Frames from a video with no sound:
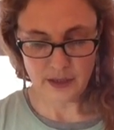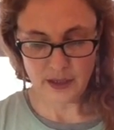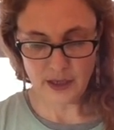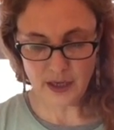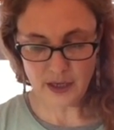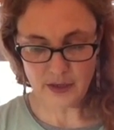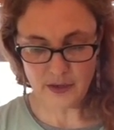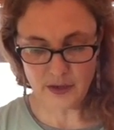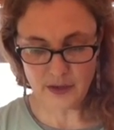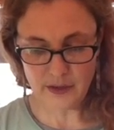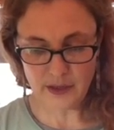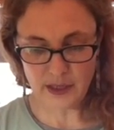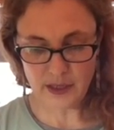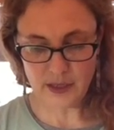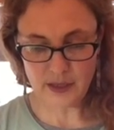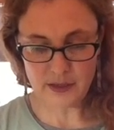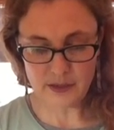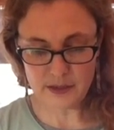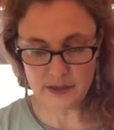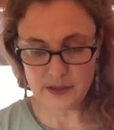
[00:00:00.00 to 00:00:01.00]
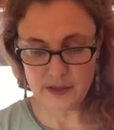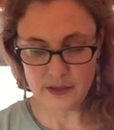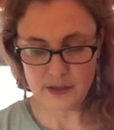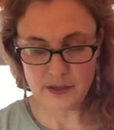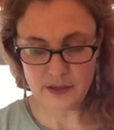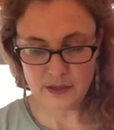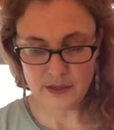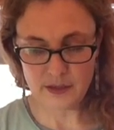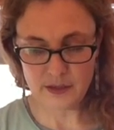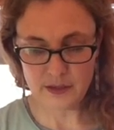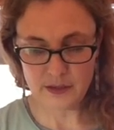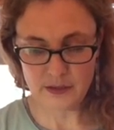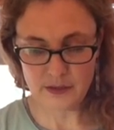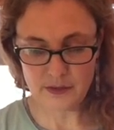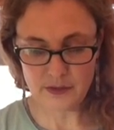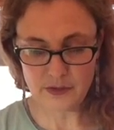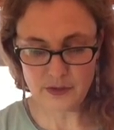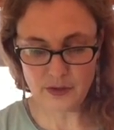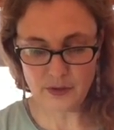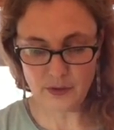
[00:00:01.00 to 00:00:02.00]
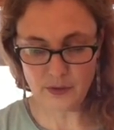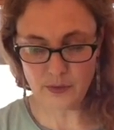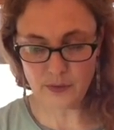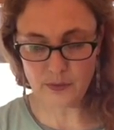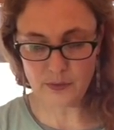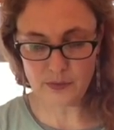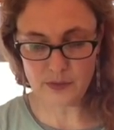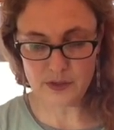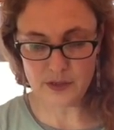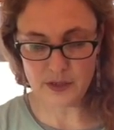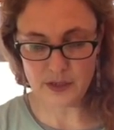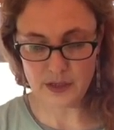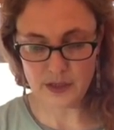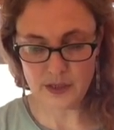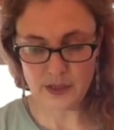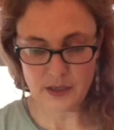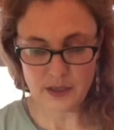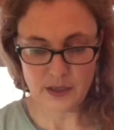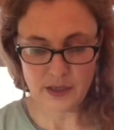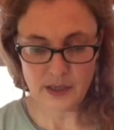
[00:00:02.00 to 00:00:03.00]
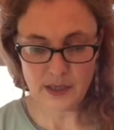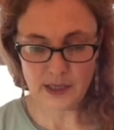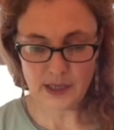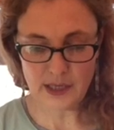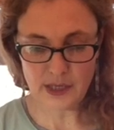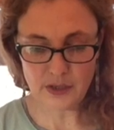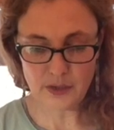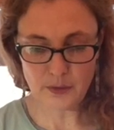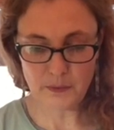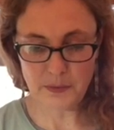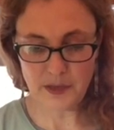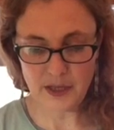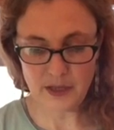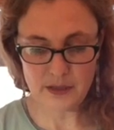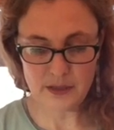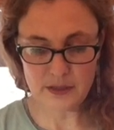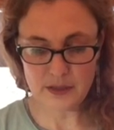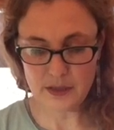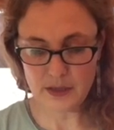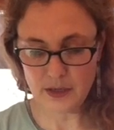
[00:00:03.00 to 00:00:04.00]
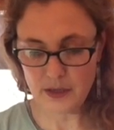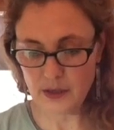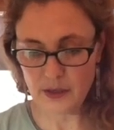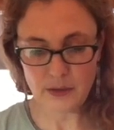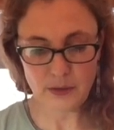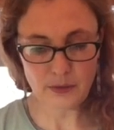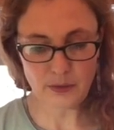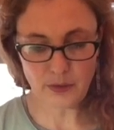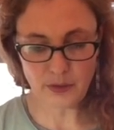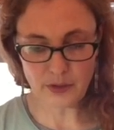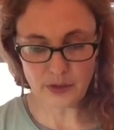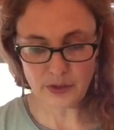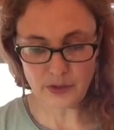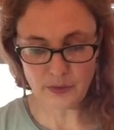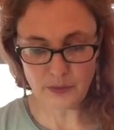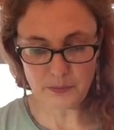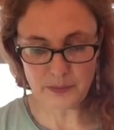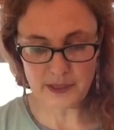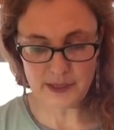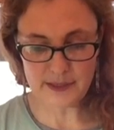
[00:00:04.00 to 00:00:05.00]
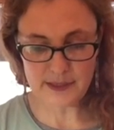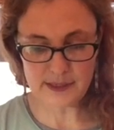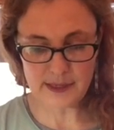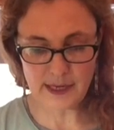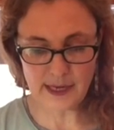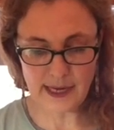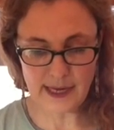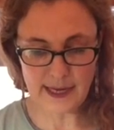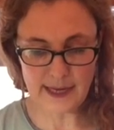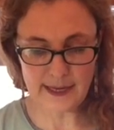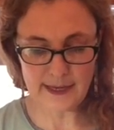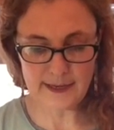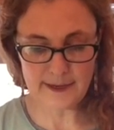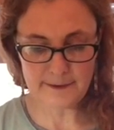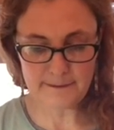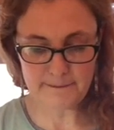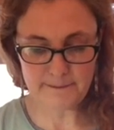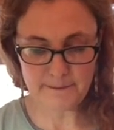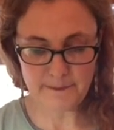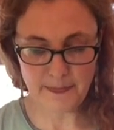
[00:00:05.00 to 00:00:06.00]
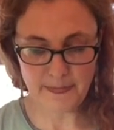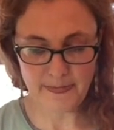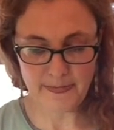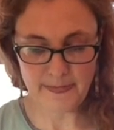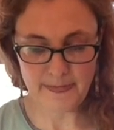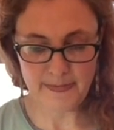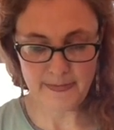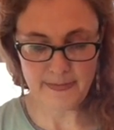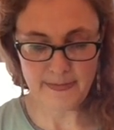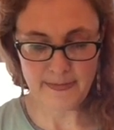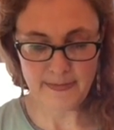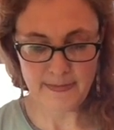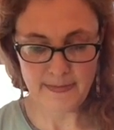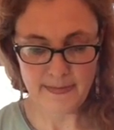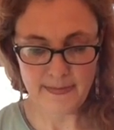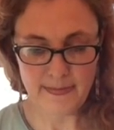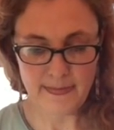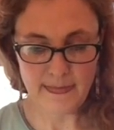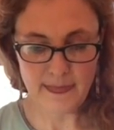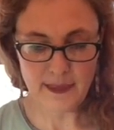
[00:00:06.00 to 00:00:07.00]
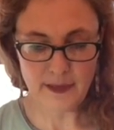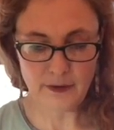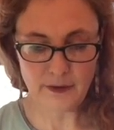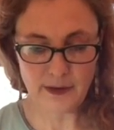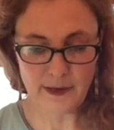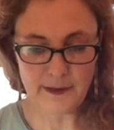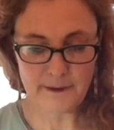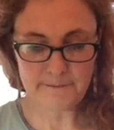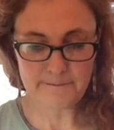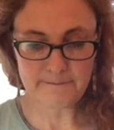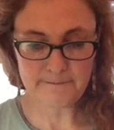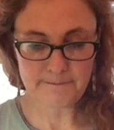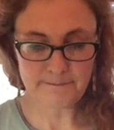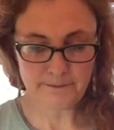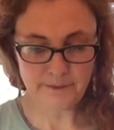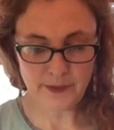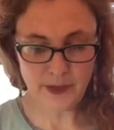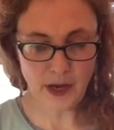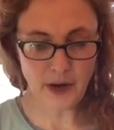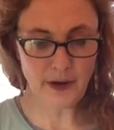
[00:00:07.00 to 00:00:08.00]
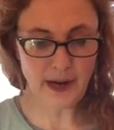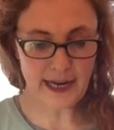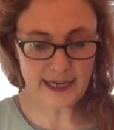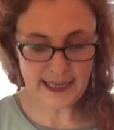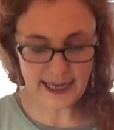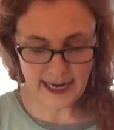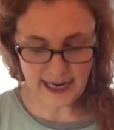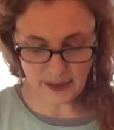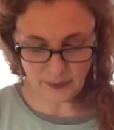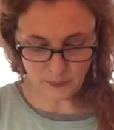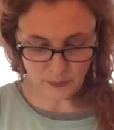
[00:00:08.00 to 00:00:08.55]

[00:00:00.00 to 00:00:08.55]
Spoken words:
cut on the ends. Don't hit your pins though, or you'll be sad. Okay. All right, now